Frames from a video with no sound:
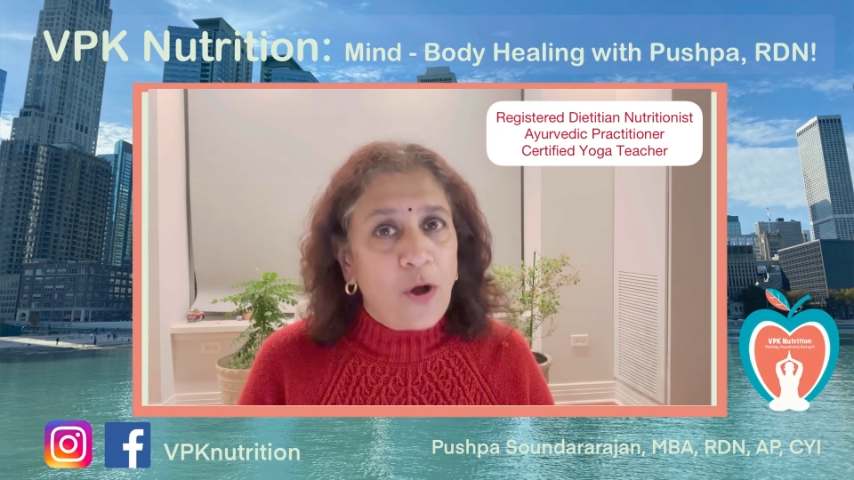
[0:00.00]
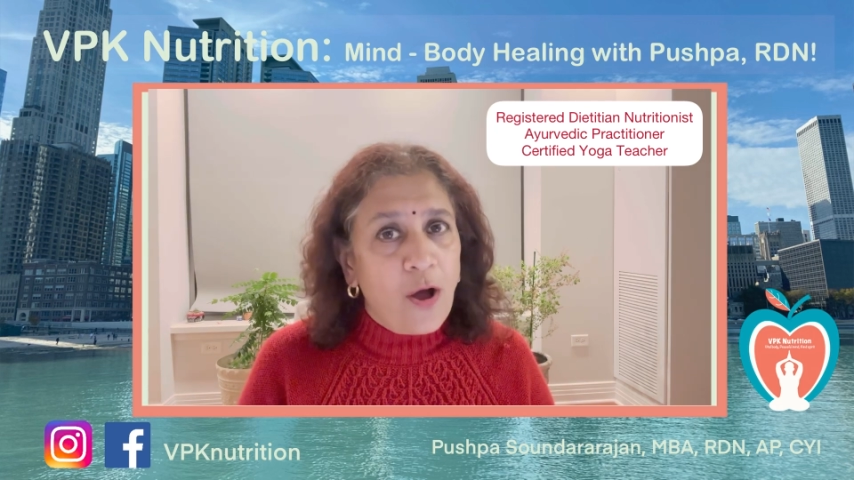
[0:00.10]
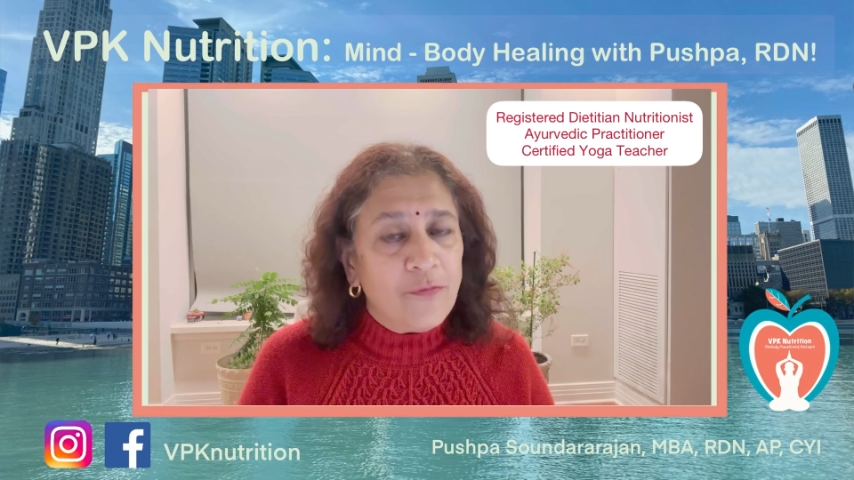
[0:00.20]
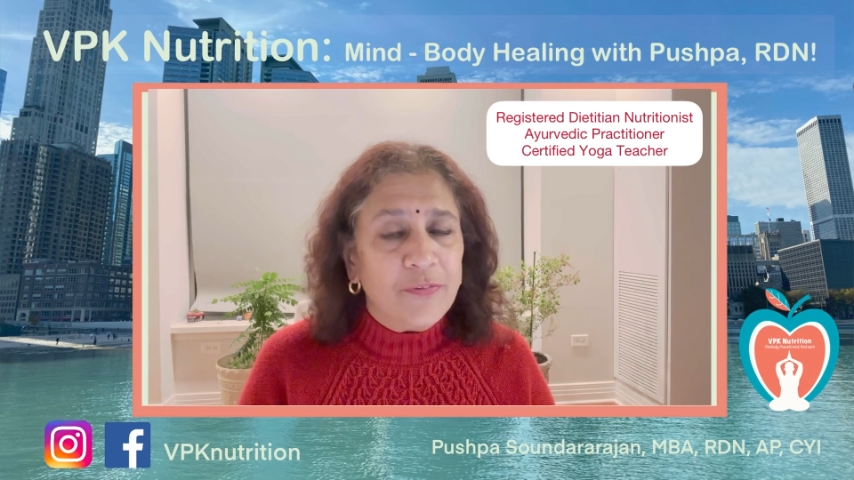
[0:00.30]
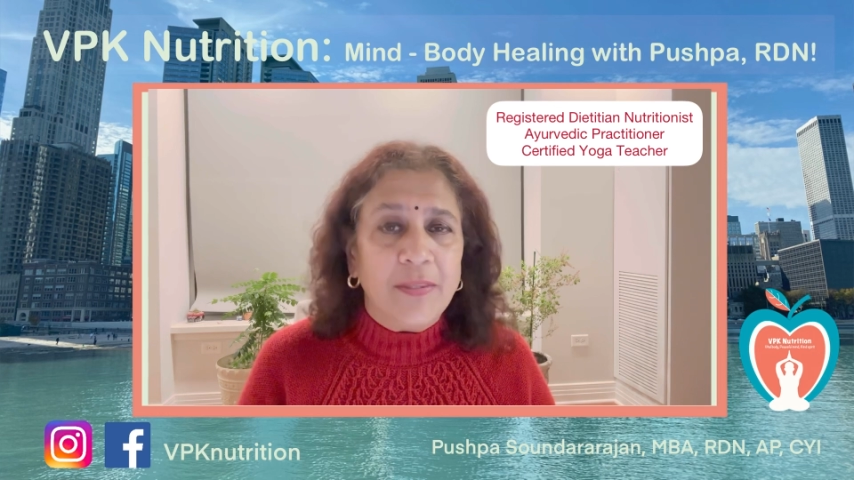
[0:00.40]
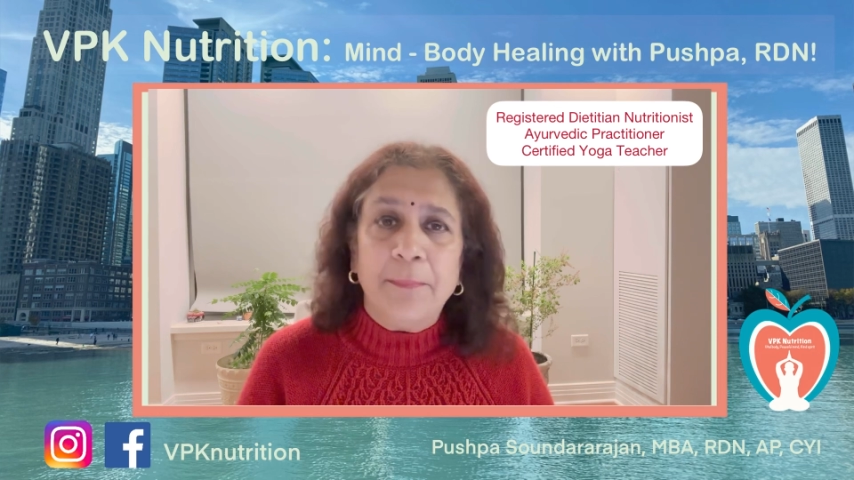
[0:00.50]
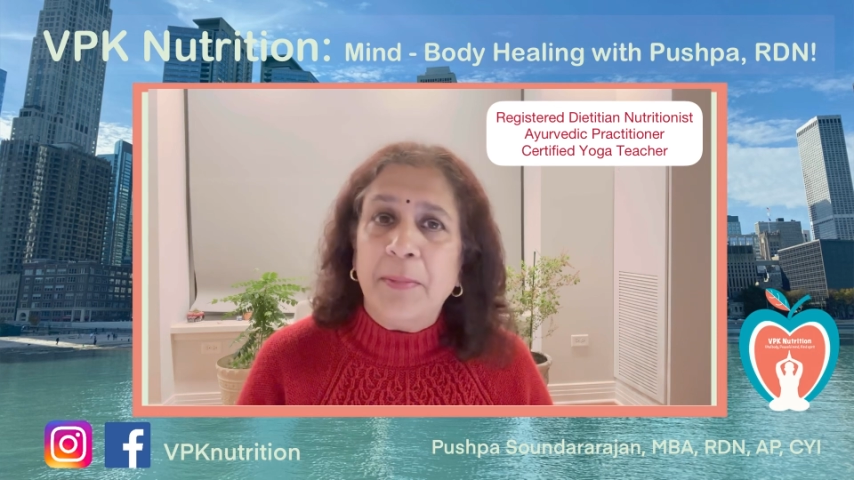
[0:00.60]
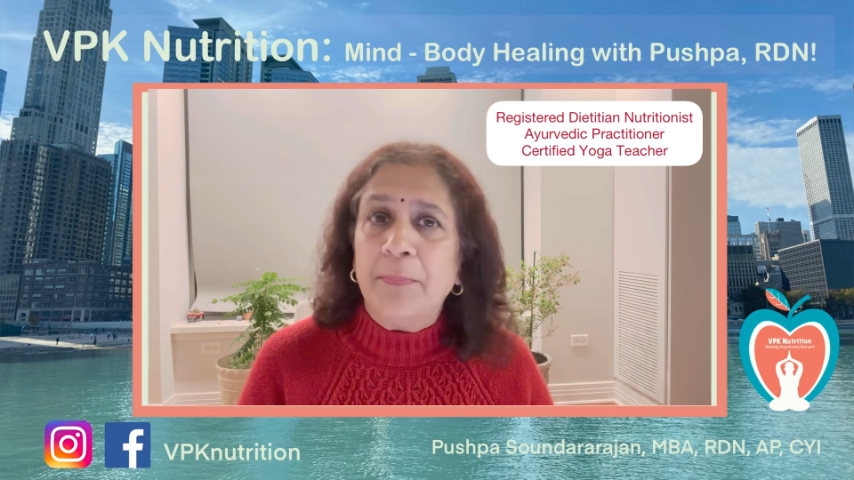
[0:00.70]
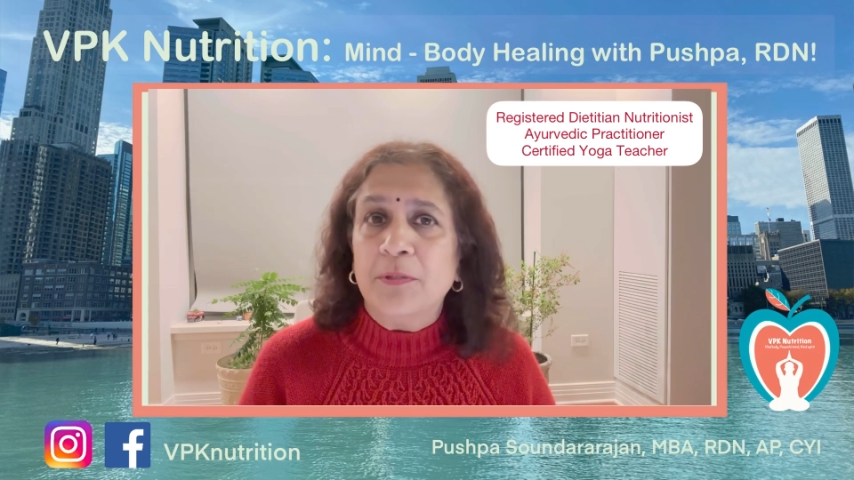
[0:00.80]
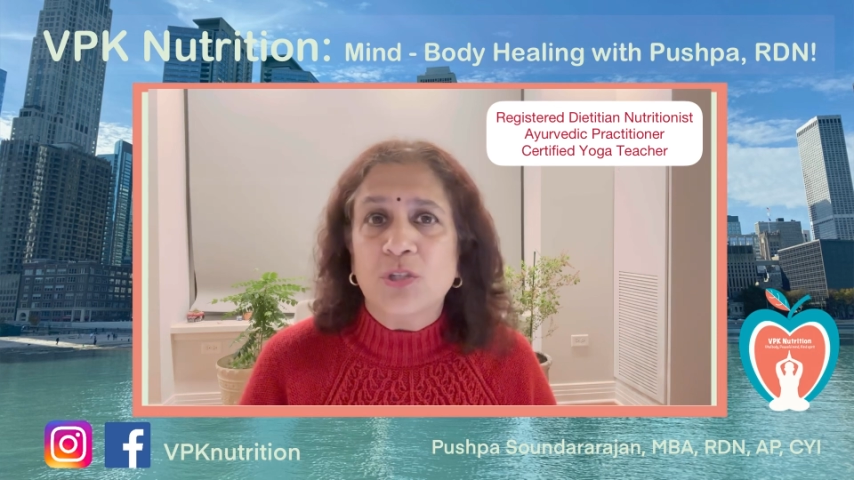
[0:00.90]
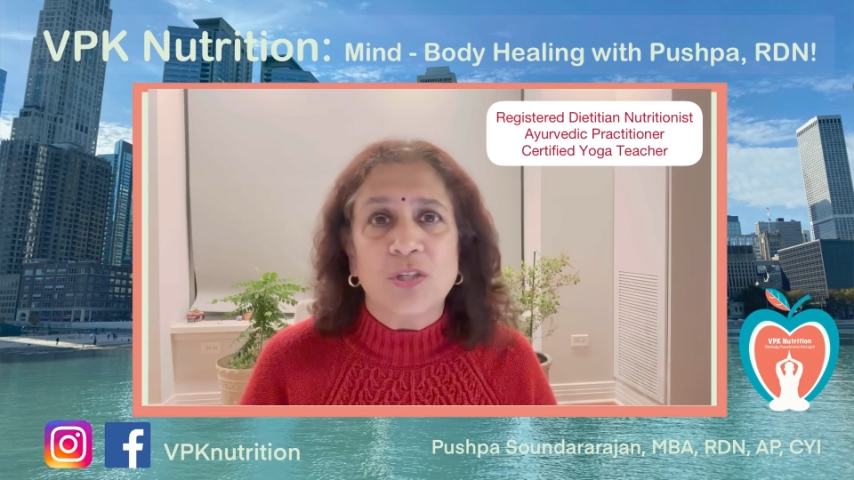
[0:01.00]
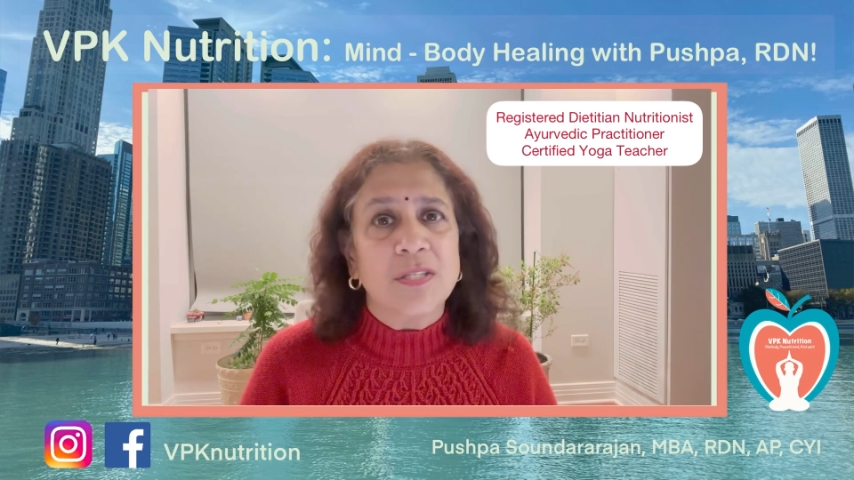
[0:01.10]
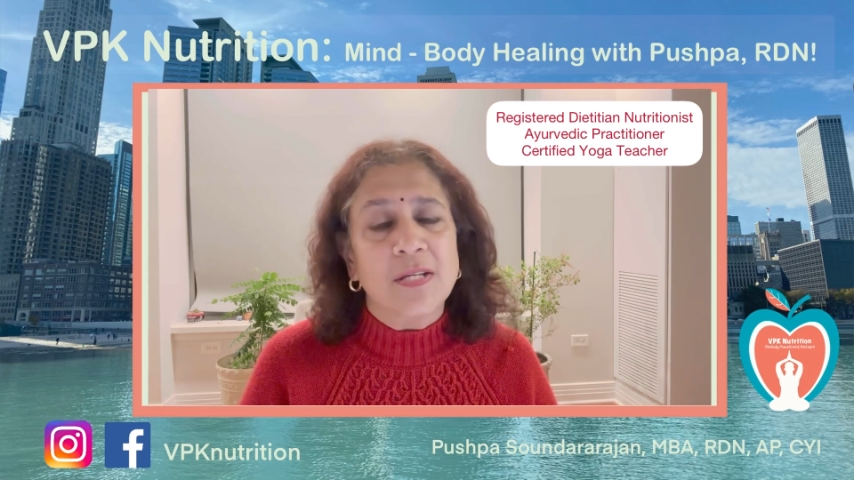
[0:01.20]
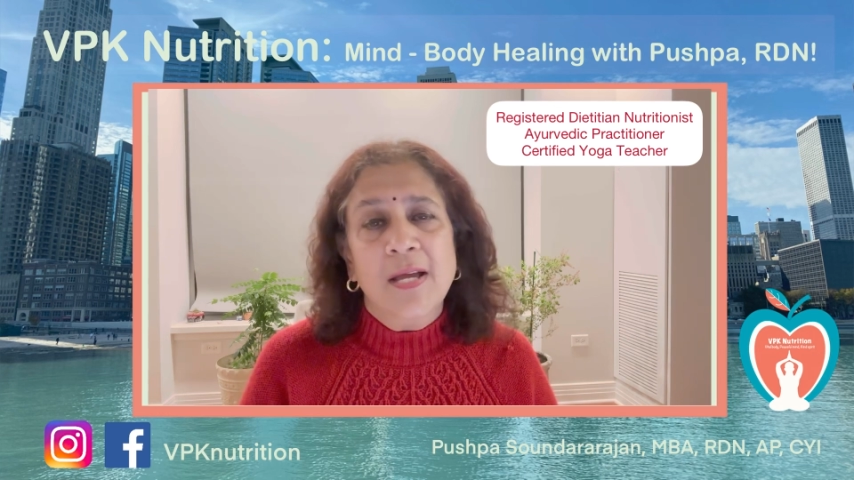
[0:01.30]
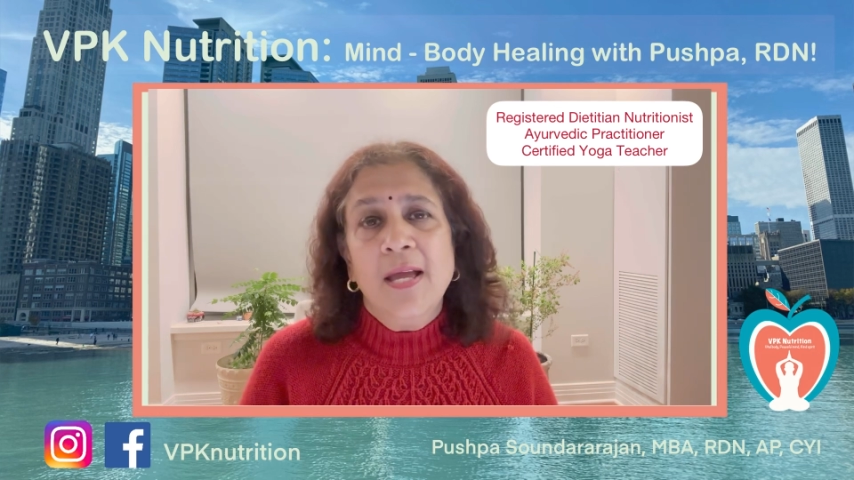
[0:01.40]
off, and then people
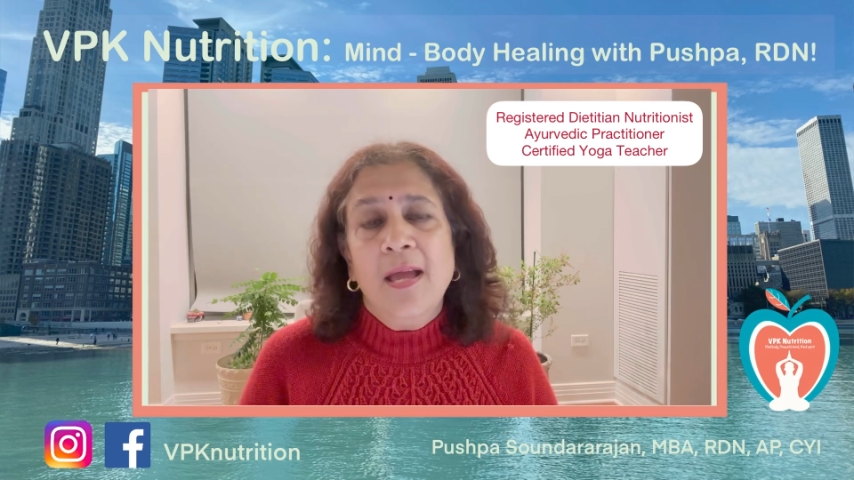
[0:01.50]
just